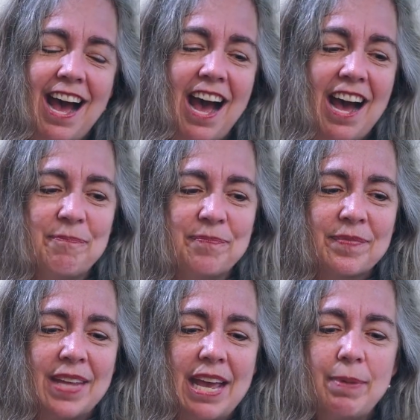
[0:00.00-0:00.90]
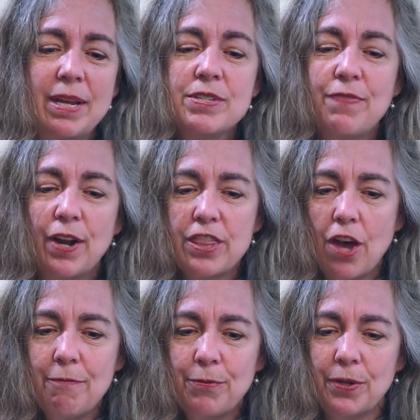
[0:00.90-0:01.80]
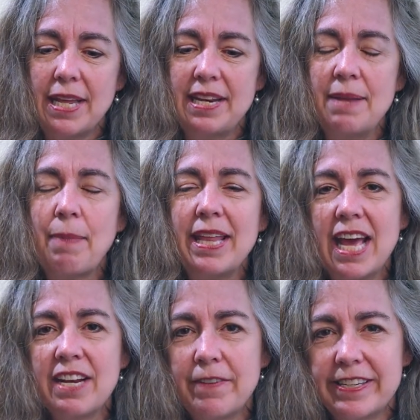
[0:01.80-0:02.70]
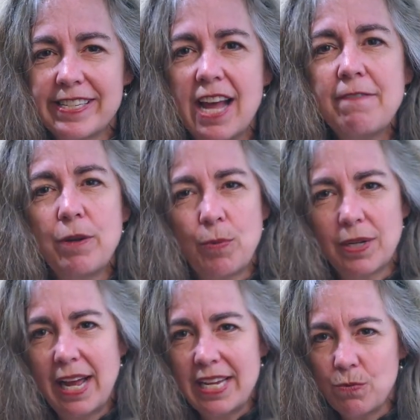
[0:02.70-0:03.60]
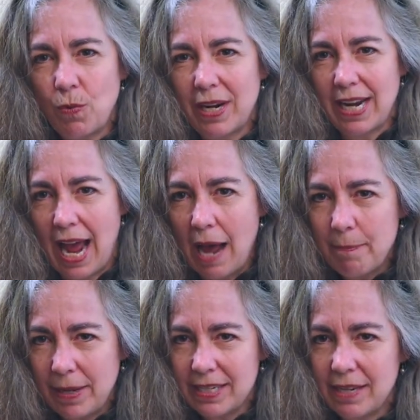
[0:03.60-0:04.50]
Um, but he was very thoughtful, and, and by the end of his life, he realized what had happened.